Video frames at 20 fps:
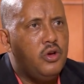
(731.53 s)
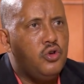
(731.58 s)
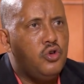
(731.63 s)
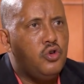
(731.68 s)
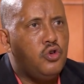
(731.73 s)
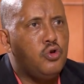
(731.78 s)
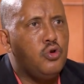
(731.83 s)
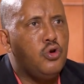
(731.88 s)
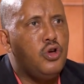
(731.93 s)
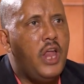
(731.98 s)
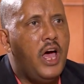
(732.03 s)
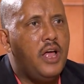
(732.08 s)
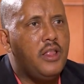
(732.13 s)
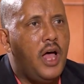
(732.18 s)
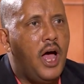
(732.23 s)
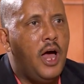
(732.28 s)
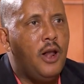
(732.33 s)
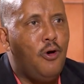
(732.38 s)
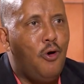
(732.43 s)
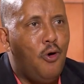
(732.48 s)
should not
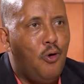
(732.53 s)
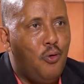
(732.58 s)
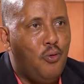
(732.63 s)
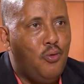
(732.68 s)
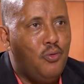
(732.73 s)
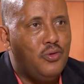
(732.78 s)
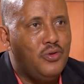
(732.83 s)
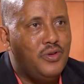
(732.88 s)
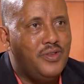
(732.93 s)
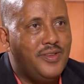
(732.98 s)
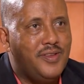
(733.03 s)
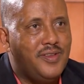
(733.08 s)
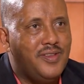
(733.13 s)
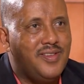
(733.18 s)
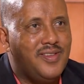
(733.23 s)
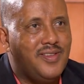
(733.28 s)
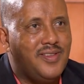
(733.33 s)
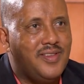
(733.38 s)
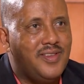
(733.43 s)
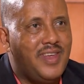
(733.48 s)
allow
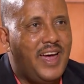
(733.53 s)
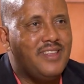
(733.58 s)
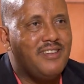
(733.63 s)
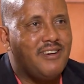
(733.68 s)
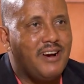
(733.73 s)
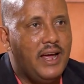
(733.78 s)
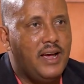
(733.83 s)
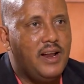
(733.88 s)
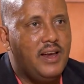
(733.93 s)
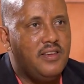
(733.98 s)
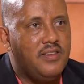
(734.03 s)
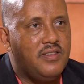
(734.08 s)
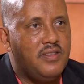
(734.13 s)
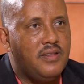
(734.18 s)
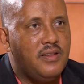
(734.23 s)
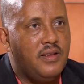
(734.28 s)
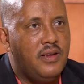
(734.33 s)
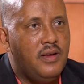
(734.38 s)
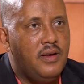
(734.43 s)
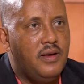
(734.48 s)
this, that
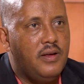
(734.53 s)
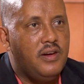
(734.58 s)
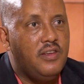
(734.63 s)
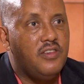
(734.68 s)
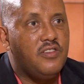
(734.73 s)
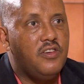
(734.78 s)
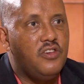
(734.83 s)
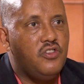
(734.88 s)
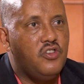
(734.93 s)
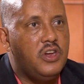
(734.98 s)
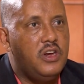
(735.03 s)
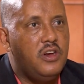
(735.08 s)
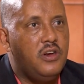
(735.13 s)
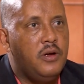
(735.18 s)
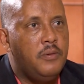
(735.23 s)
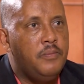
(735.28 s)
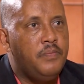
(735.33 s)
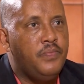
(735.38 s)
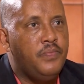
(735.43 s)
reckless decision